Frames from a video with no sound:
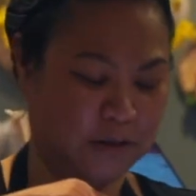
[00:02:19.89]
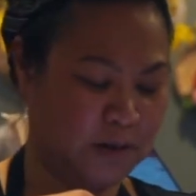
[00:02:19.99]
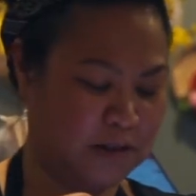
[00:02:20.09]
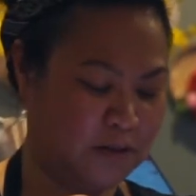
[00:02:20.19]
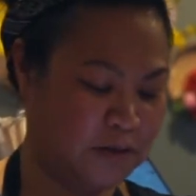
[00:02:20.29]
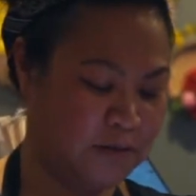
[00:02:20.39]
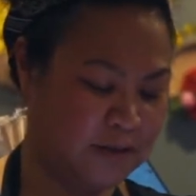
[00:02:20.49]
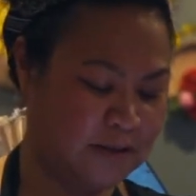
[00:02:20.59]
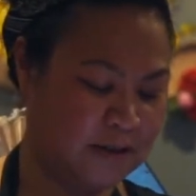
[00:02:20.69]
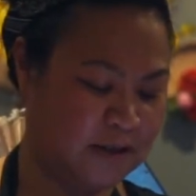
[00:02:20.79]
why I use
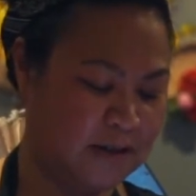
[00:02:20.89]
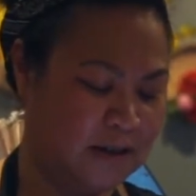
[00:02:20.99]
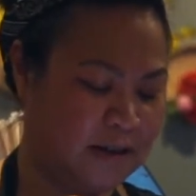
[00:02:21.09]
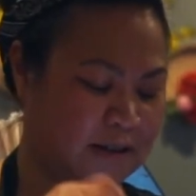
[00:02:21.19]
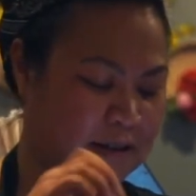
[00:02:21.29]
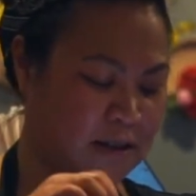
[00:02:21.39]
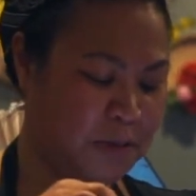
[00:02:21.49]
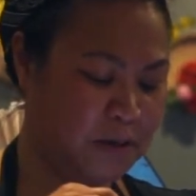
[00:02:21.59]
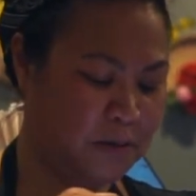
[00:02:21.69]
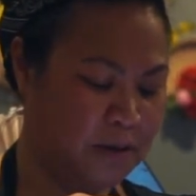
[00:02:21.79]
cornstarch.
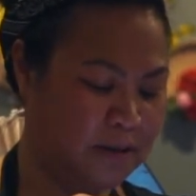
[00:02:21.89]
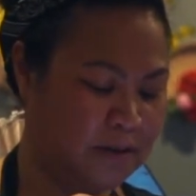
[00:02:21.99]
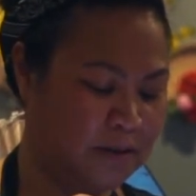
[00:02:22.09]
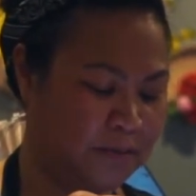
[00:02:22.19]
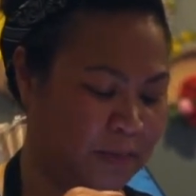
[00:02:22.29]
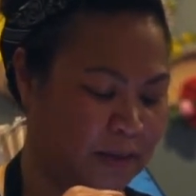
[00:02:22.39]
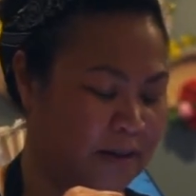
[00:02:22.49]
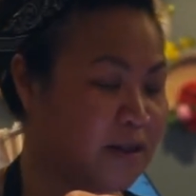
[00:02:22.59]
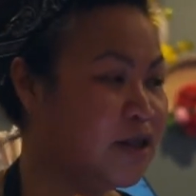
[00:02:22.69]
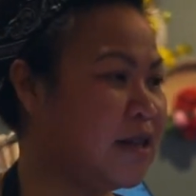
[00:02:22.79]
Sesame oil,
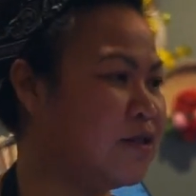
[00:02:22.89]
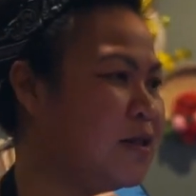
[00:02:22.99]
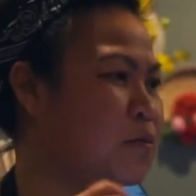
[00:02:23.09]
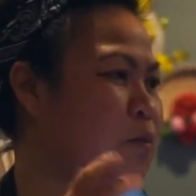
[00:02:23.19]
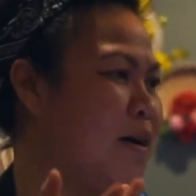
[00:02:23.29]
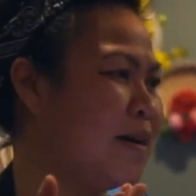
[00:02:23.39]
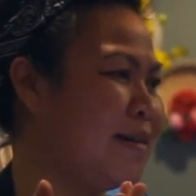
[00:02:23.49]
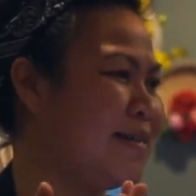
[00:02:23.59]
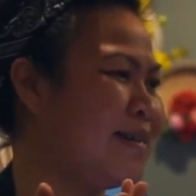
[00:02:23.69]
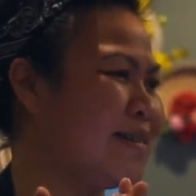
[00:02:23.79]
Shaoxing
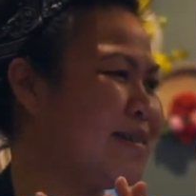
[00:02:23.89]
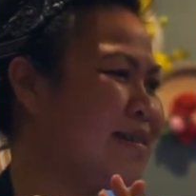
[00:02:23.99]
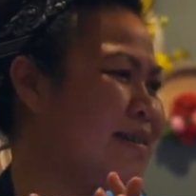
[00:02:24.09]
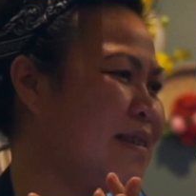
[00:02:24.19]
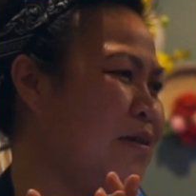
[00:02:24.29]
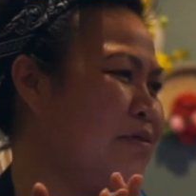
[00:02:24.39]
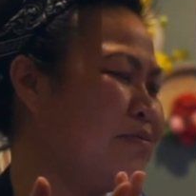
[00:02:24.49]
wine, it's just a